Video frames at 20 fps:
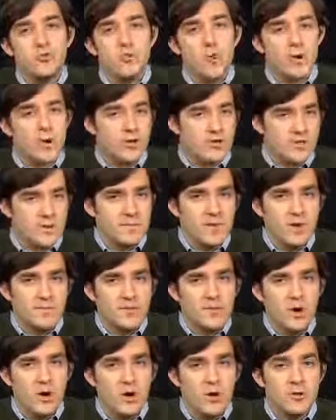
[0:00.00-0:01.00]
what are sometimes
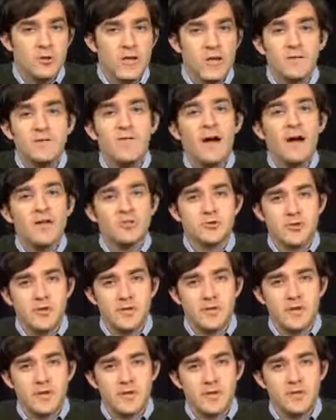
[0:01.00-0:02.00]
called advisory
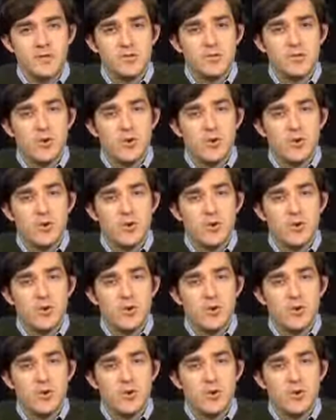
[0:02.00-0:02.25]
opinions,